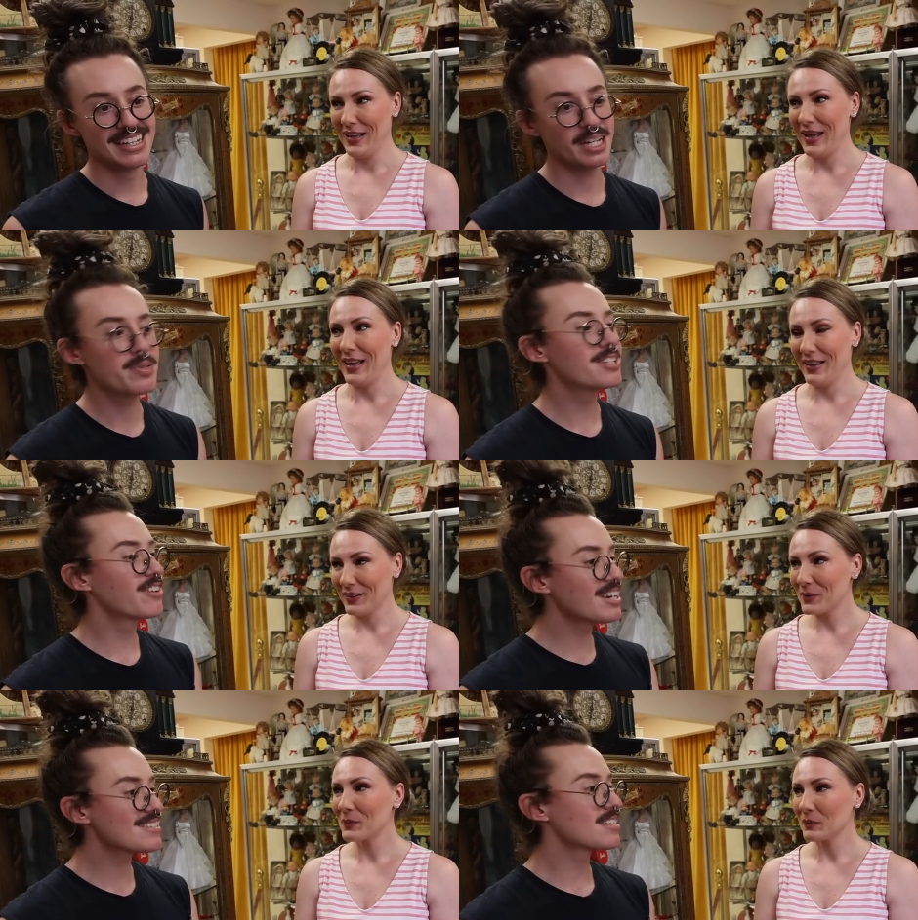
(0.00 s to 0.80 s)
Speaker 1: It was a
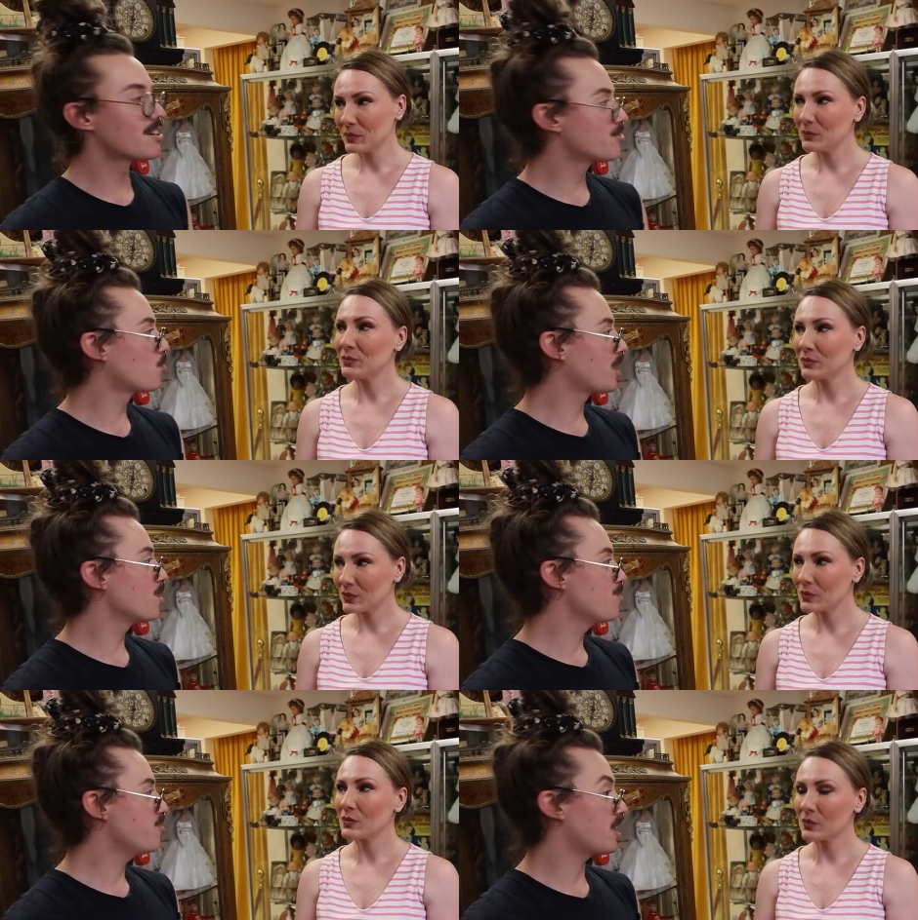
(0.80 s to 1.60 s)
very
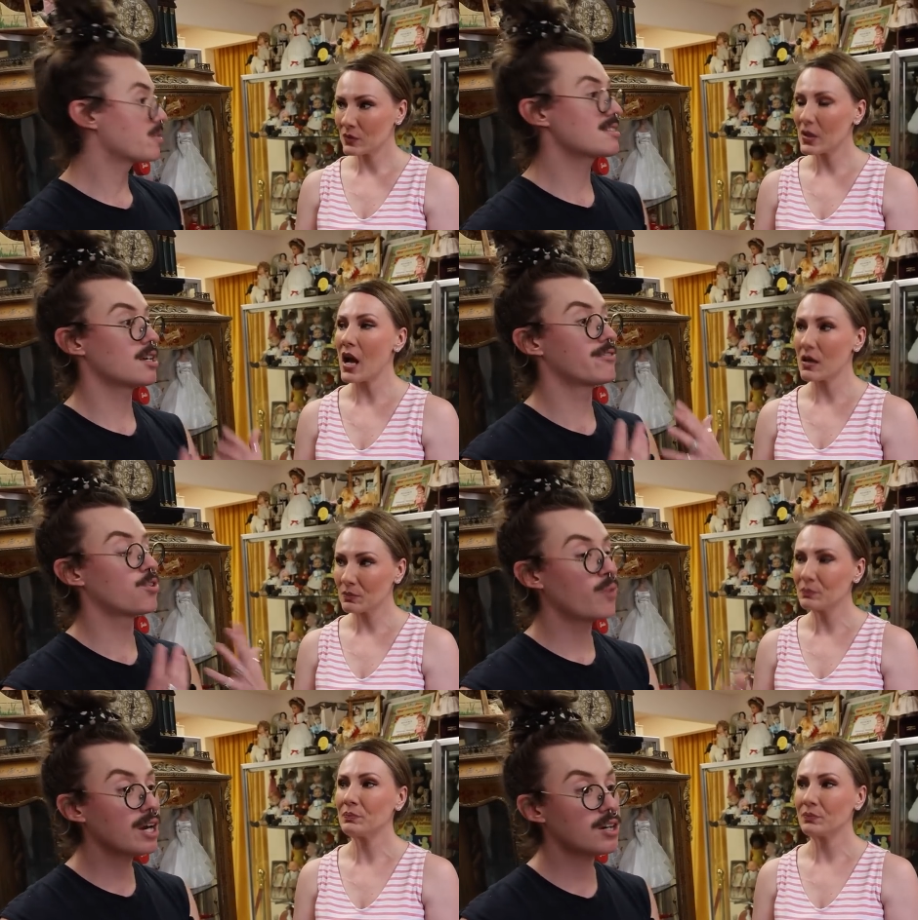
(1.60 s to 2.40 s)
self-aware movie. It was
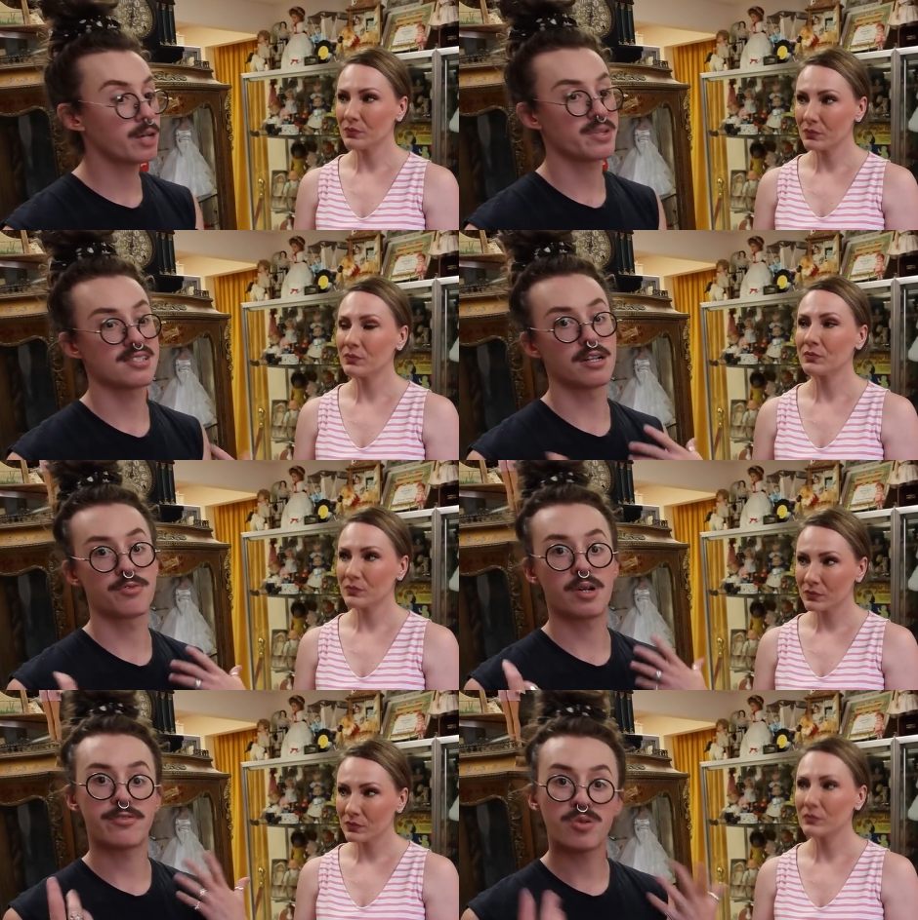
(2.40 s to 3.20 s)
self-aware. It was
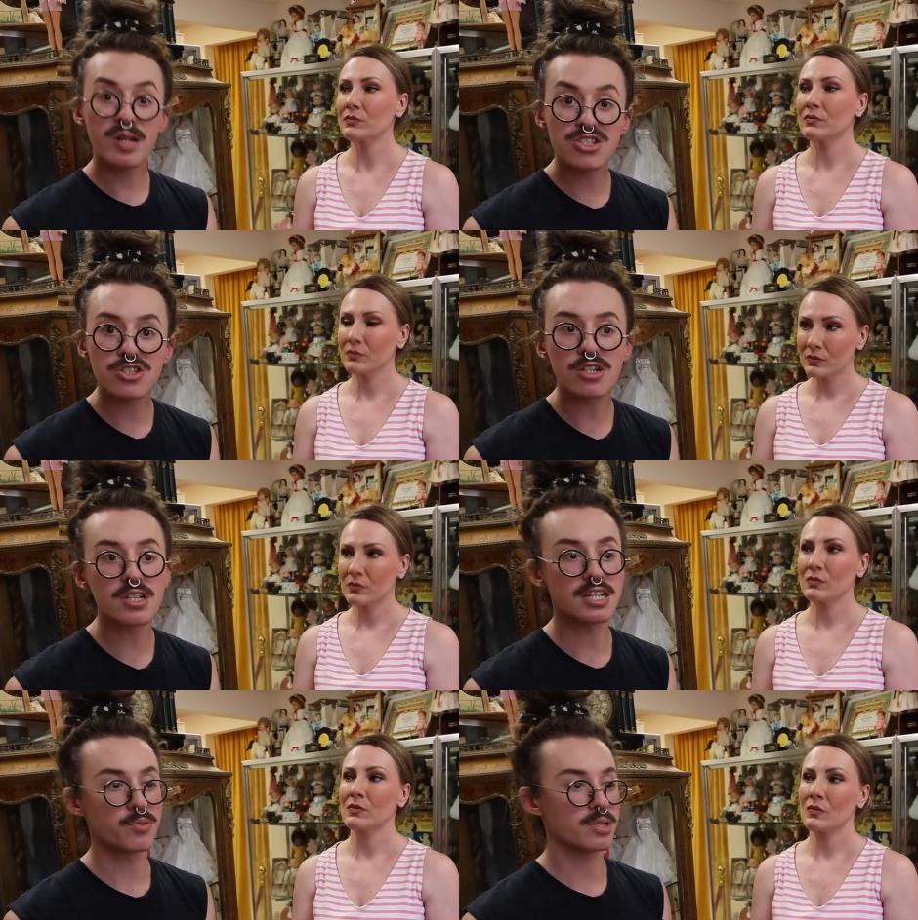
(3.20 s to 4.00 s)

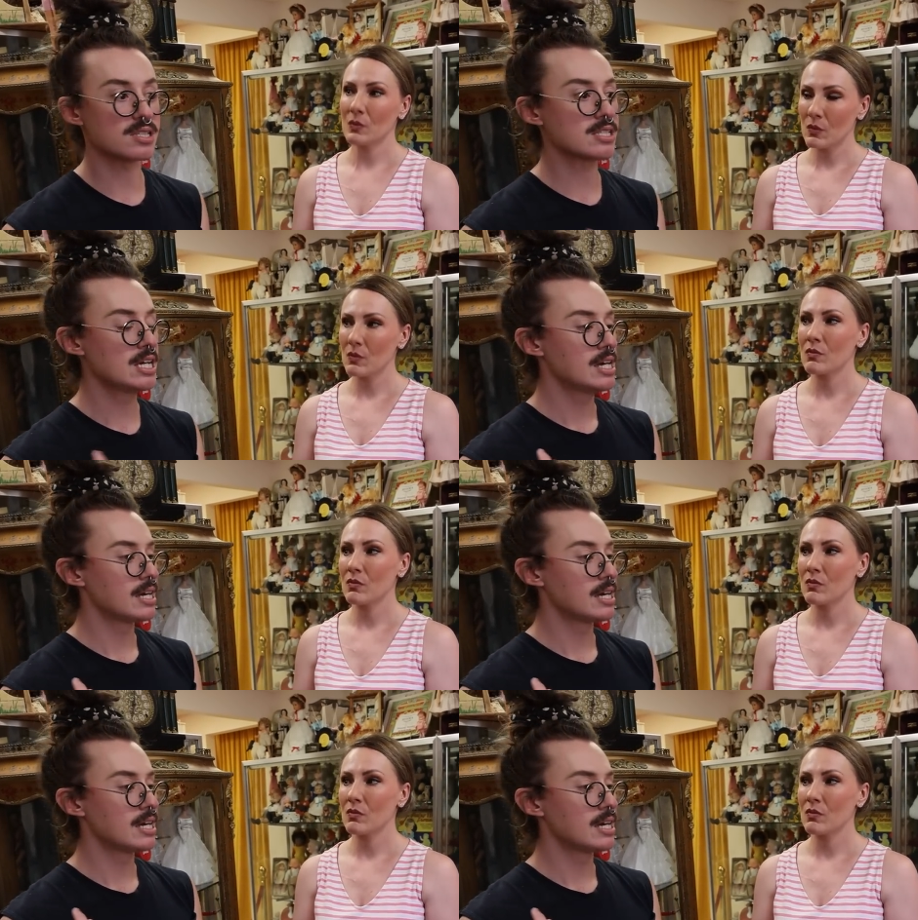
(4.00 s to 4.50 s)
self-referential. It was